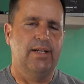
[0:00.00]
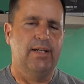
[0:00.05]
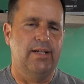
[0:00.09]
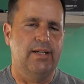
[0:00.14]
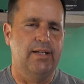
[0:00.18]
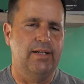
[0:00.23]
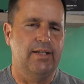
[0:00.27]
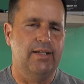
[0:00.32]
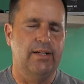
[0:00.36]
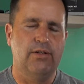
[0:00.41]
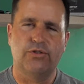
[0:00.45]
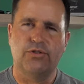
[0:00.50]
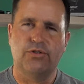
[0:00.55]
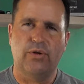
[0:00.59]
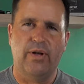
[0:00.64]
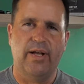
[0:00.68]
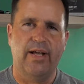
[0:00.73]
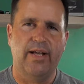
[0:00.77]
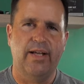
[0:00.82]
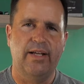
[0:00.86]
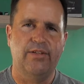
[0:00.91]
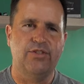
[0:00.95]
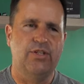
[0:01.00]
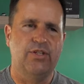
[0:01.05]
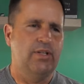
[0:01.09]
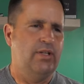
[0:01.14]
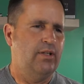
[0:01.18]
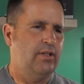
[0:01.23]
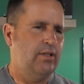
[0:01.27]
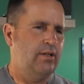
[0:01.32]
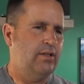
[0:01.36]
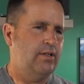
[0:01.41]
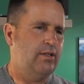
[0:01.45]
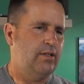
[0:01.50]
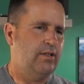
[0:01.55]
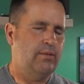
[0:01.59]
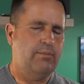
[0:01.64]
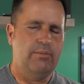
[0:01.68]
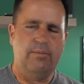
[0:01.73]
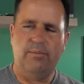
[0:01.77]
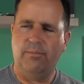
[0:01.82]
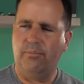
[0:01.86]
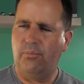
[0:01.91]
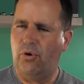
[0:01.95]
It also has
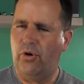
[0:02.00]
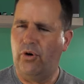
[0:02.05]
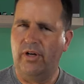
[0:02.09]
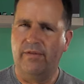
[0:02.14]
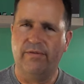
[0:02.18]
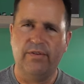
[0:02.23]
point